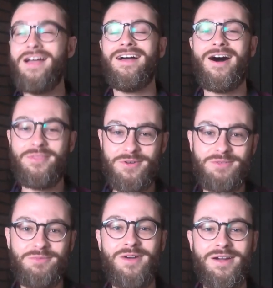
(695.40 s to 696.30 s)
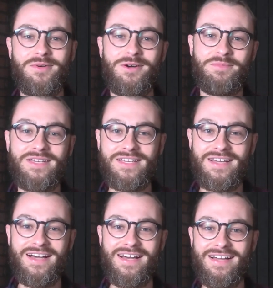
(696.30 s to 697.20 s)
others where we'll be.
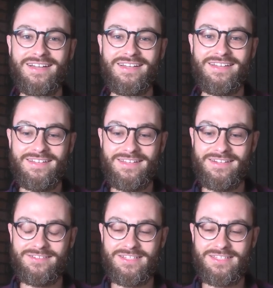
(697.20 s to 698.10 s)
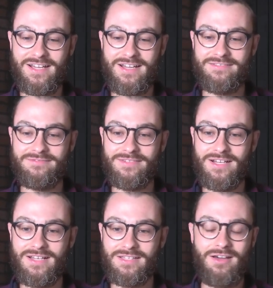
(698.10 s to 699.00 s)
Uh, you know, just kind of
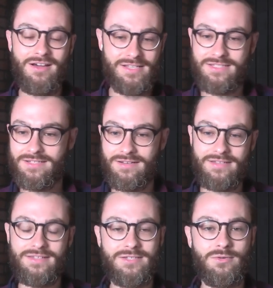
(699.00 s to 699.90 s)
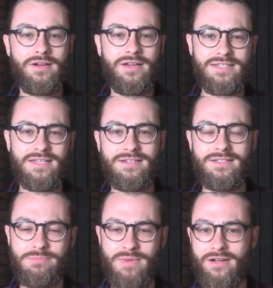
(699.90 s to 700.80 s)
uh, lost and, and disoriented and
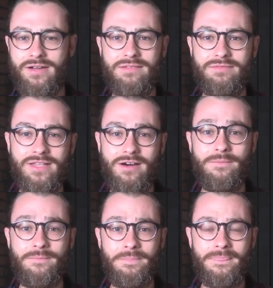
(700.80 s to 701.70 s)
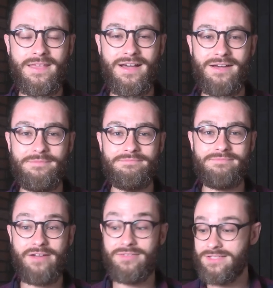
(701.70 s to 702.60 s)
despairing, even though um,
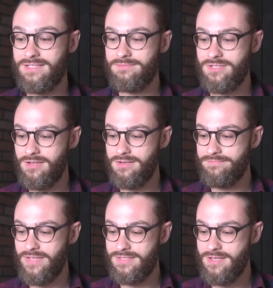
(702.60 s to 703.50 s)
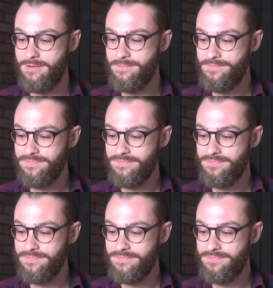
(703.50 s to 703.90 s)
everything seems good. And so,